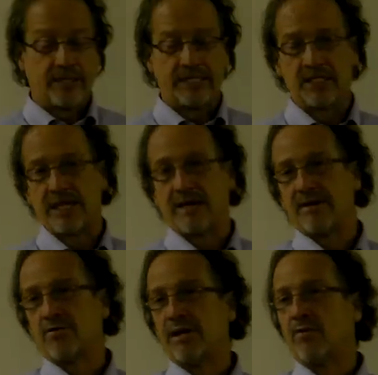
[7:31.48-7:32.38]
And just like I
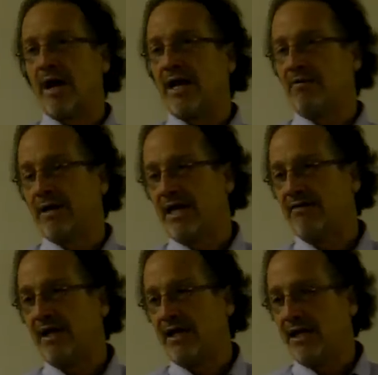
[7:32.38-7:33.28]
was wondering why did everybody have
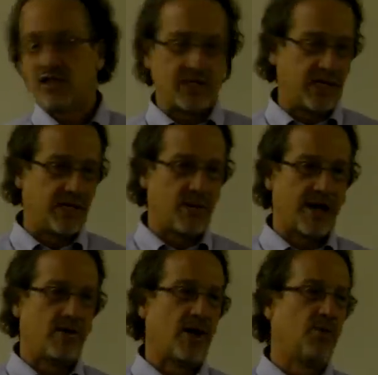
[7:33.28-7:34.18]
ADHD and why
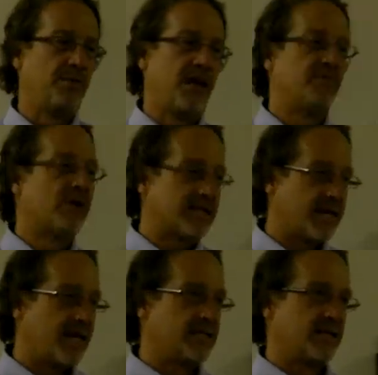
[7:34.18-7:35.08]
do all women have breast
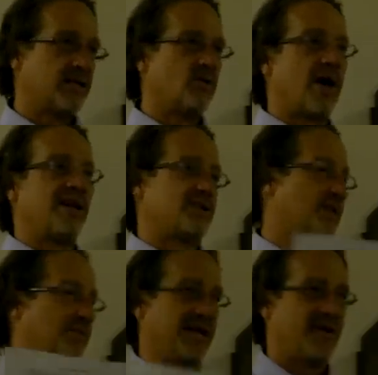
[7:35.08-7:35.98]
cancer and why does
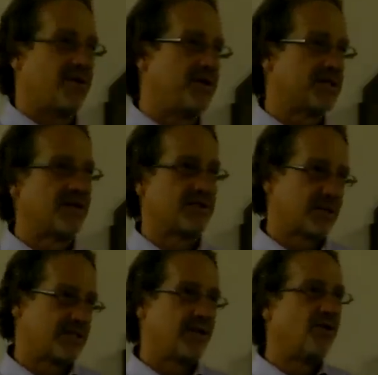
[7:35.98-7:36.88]
everybody have all this other. So
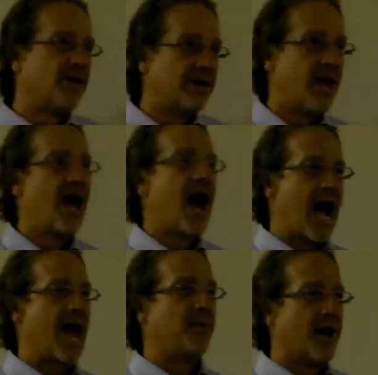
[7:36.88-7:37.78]
I said, Lord,
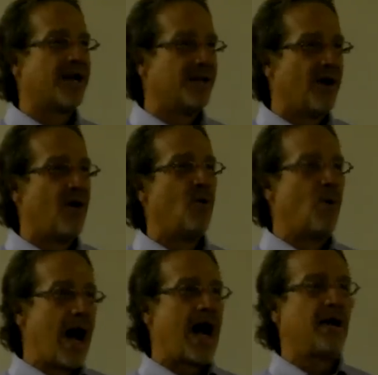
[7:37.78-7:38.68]
I want to know
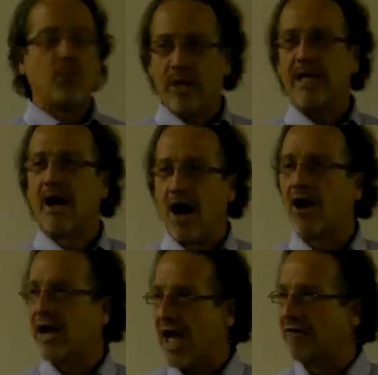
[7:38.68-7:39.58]
why we
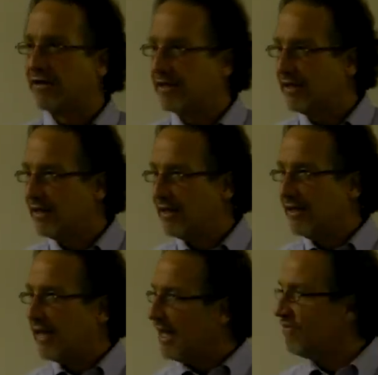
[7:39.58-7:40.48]
are having
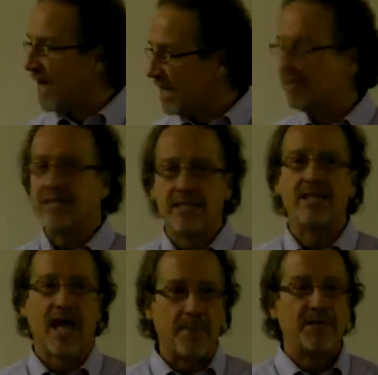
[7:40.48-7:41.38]
a vitamin
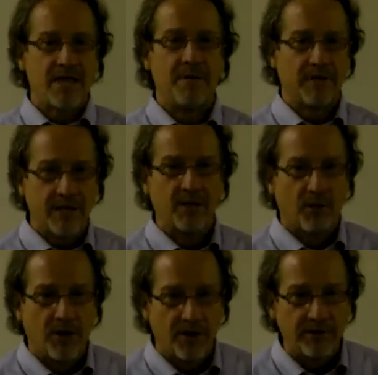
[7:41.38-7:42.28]
D epidemic in the
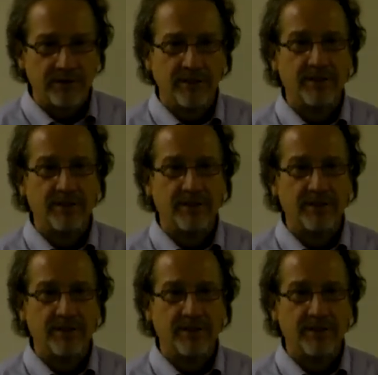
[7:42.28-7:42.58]
world.